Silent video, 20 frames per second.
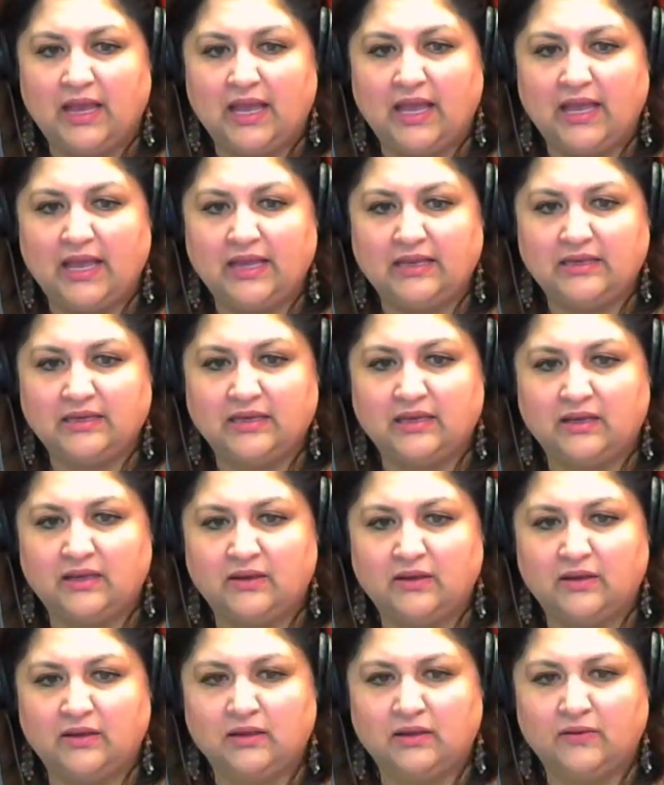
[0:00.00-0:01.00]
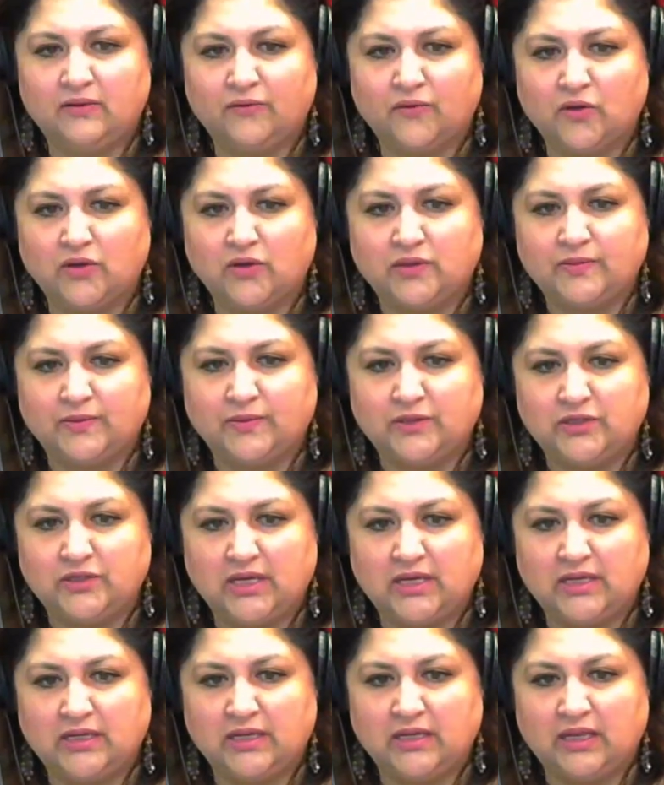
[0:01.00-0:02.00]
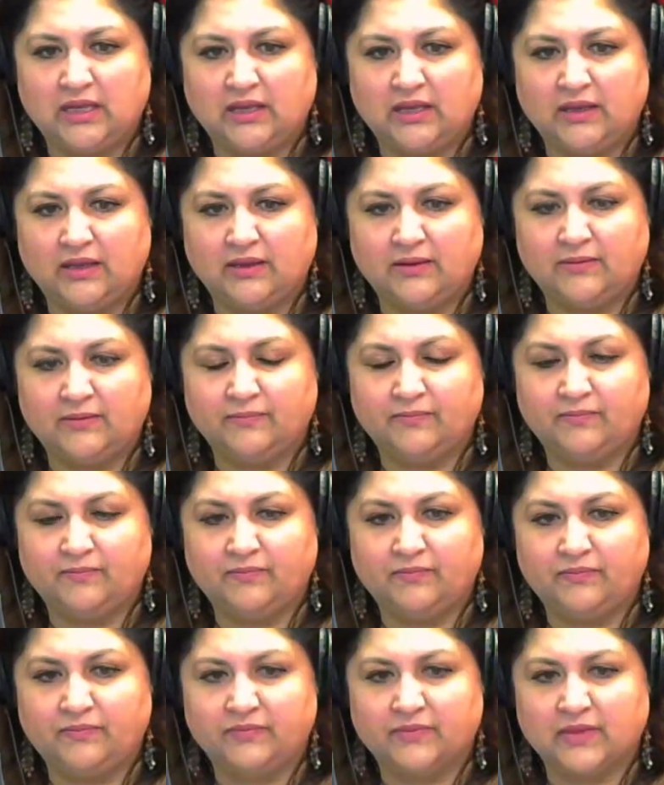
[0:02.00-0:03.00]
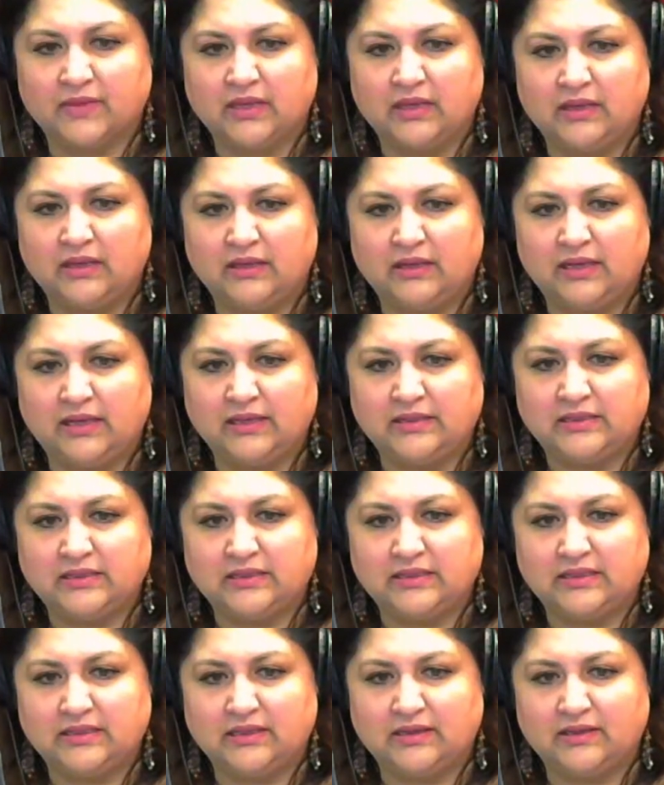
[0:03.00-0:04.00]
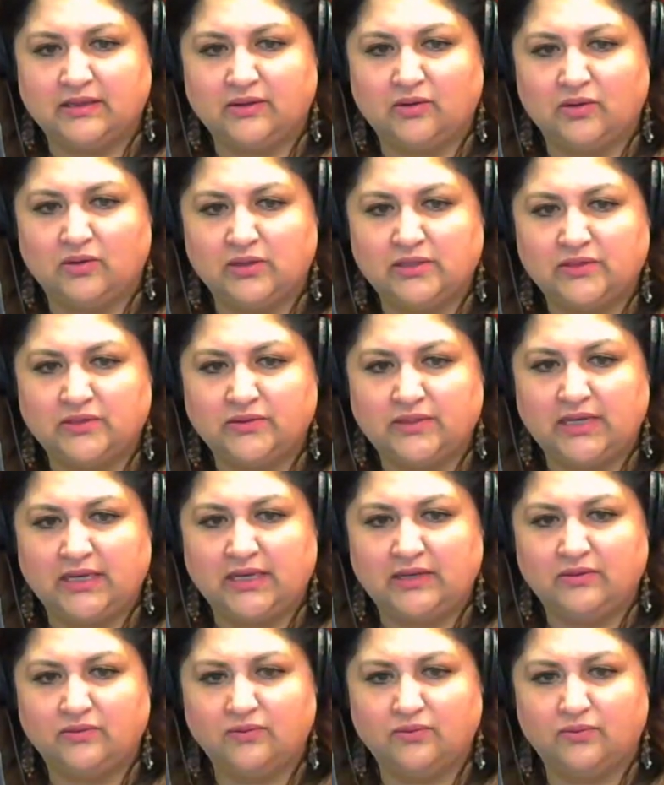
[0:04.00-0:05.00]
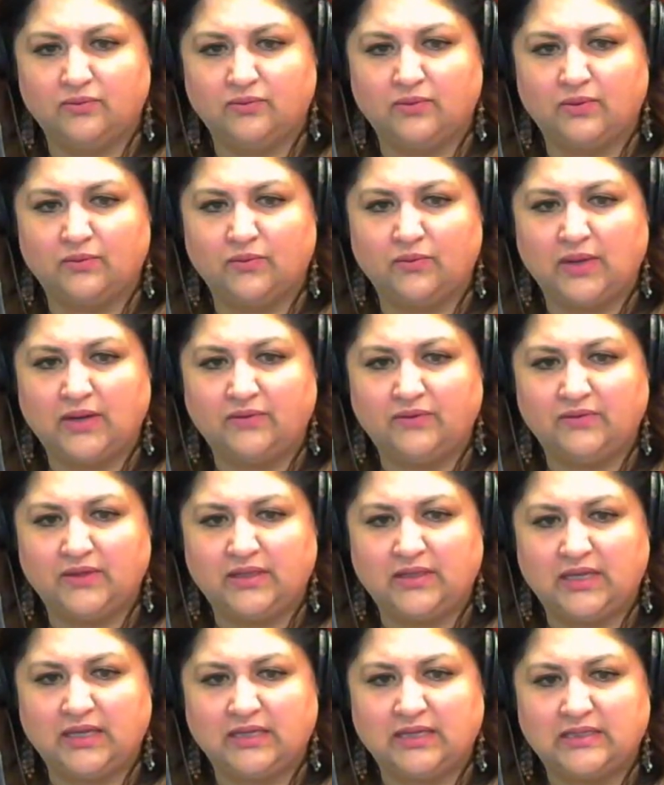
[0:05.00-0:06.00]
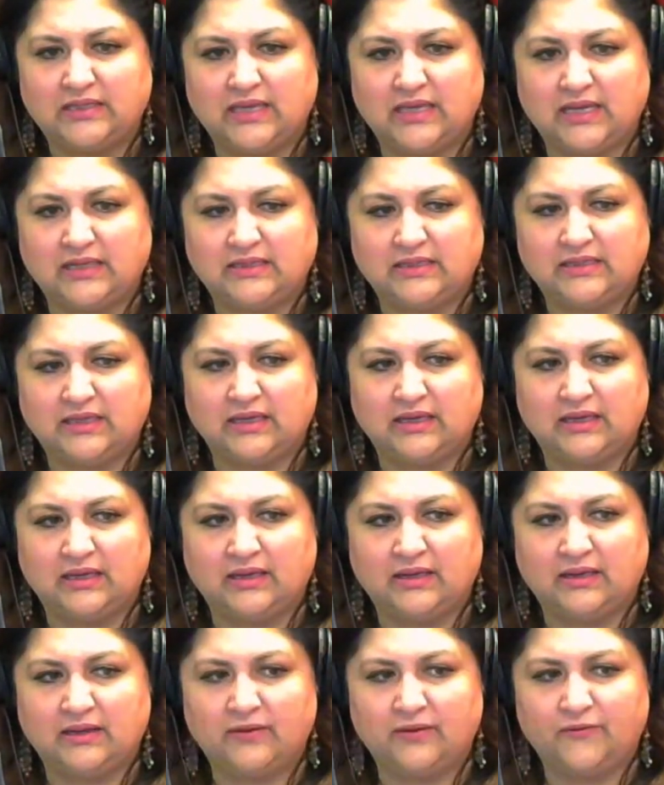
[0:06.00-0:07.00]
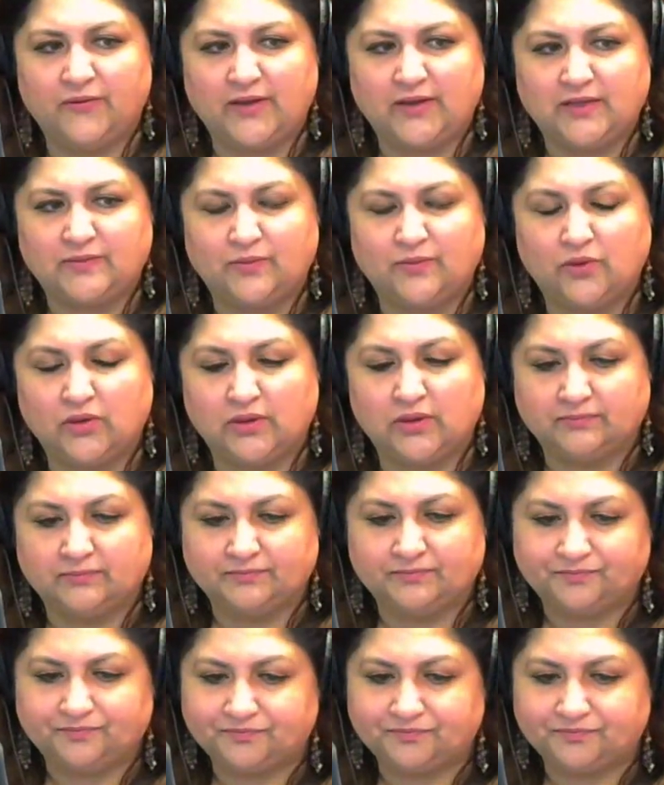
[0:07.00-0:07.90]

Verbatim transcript: and uh, of course, Panajan, um, uh, let's uh, also tell you one of the things that uh, uh, Facebook